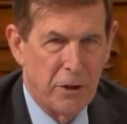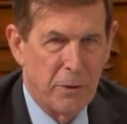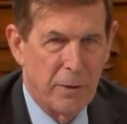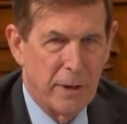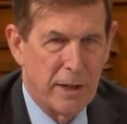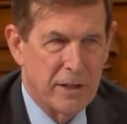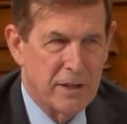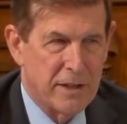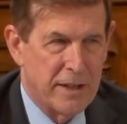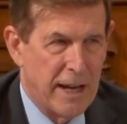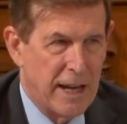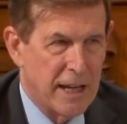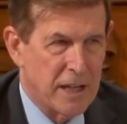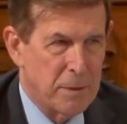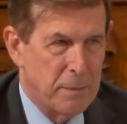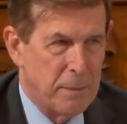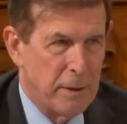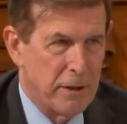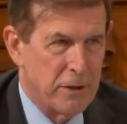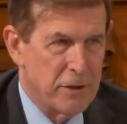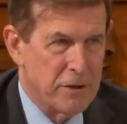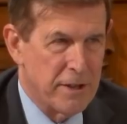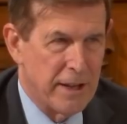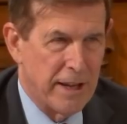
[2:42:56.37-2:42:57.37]
U.S.
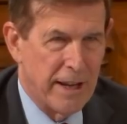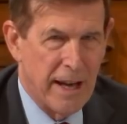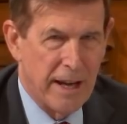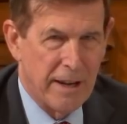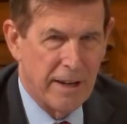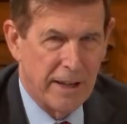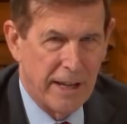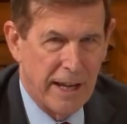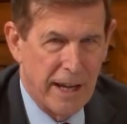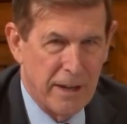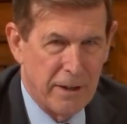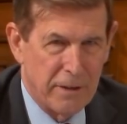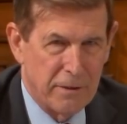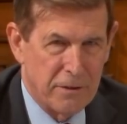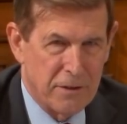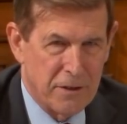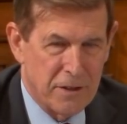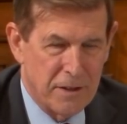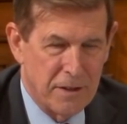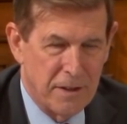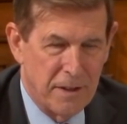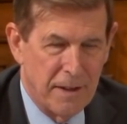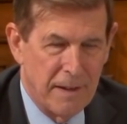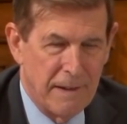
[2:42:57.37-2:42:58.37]
taxpayers that had
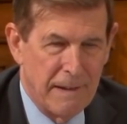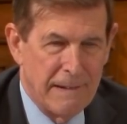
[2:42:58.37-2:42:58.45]
accounts,